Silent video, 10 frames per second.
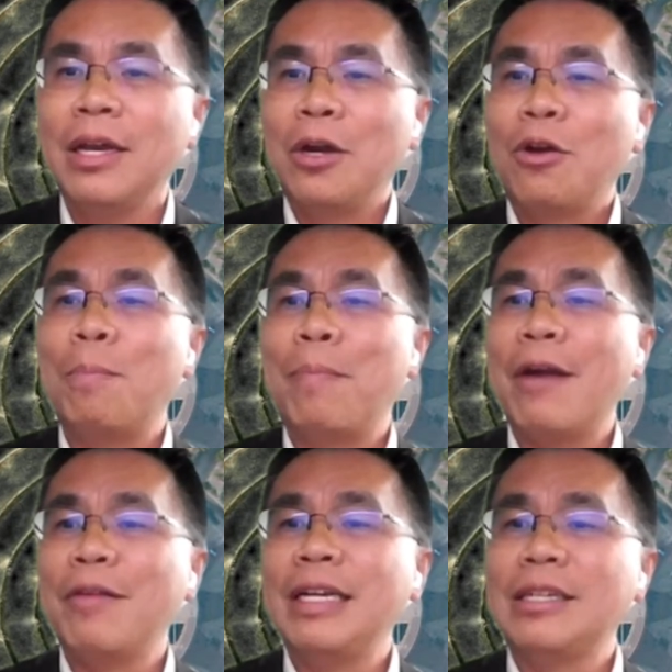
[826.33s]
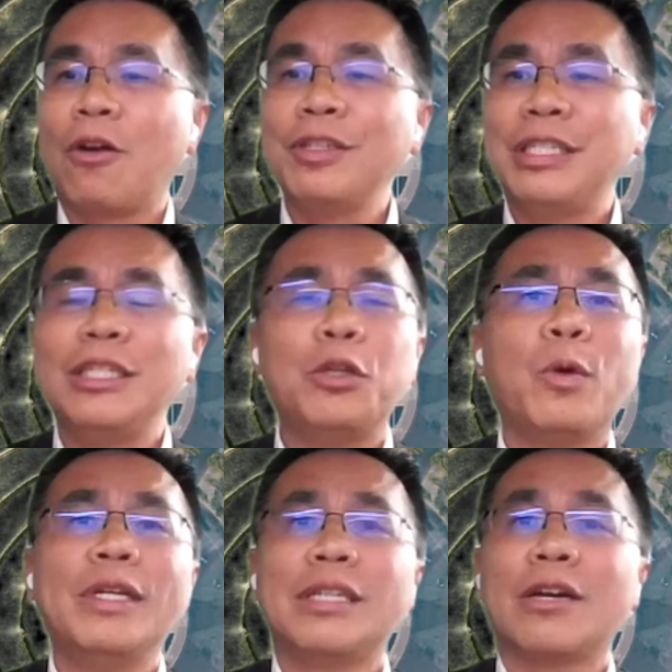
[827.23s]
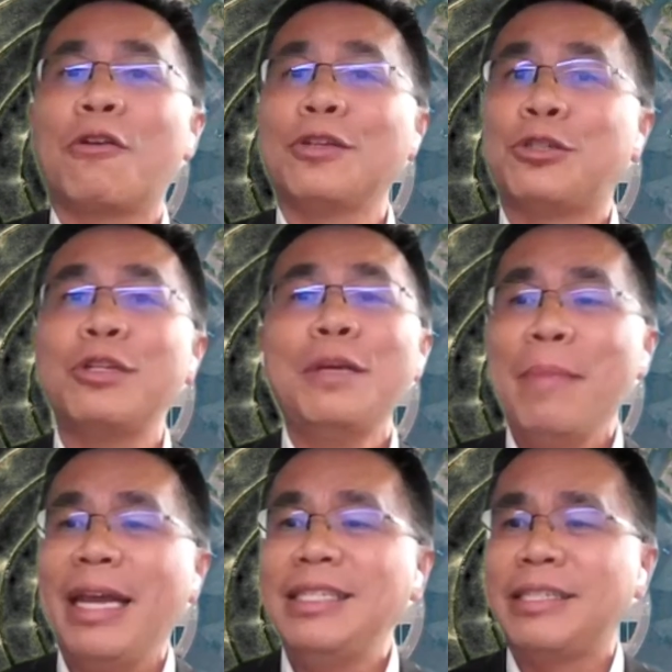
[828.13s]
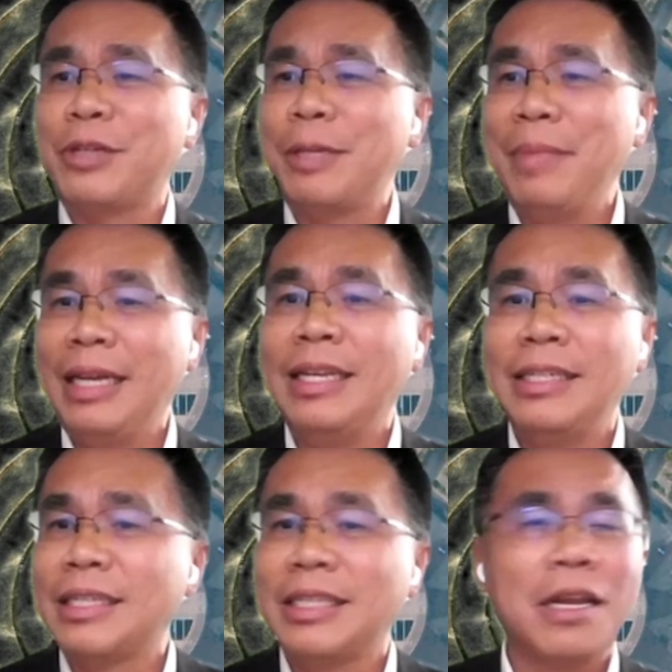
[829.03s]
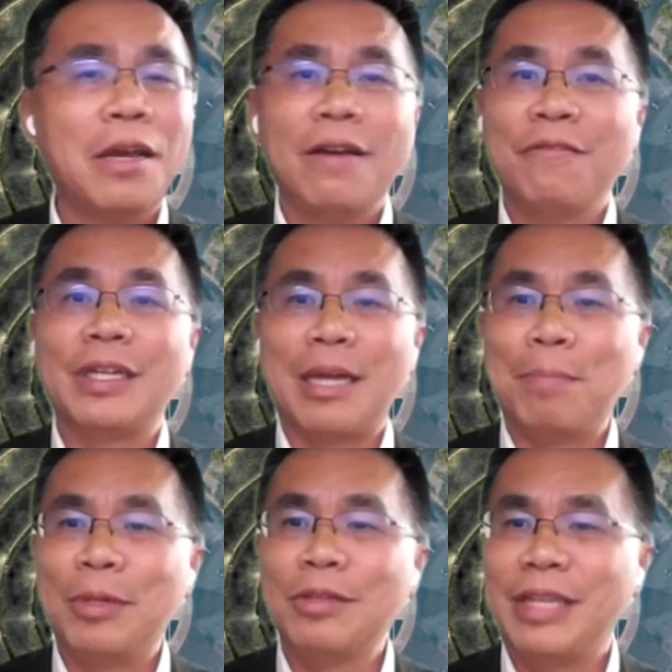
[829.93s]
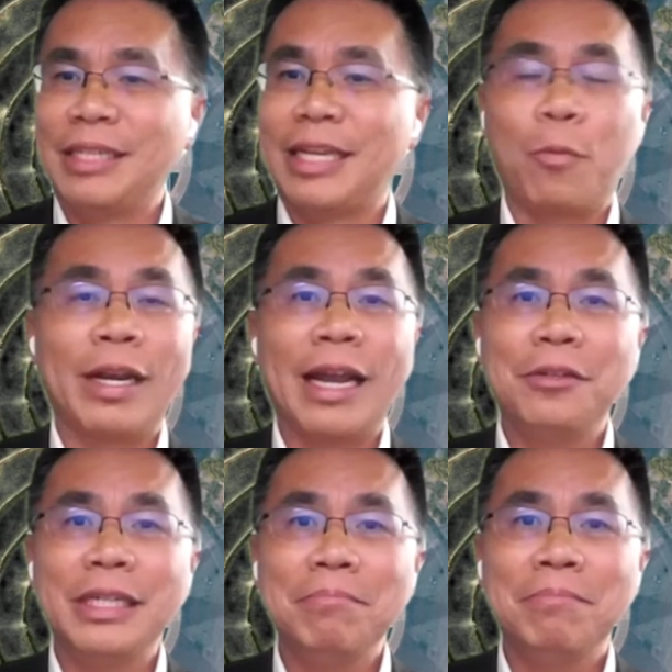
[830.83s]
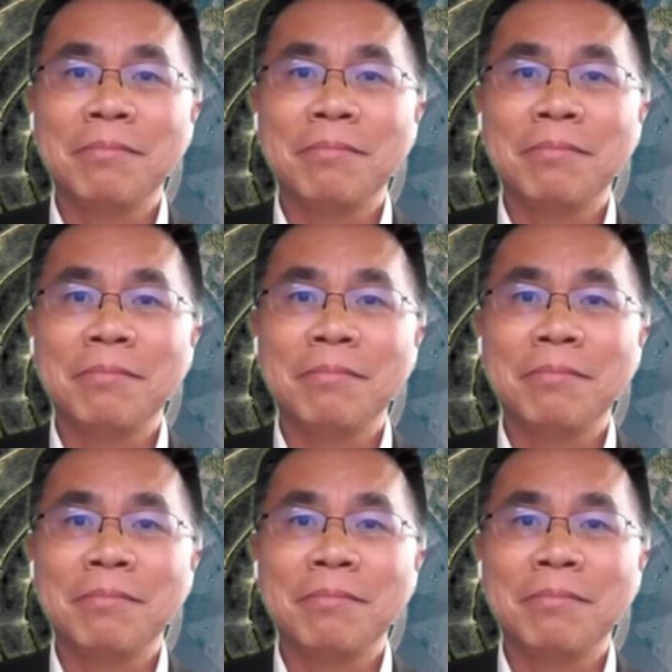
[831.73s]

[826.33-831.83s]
comparing the constituents across three mainstream indices, for example, Nasdaq 100,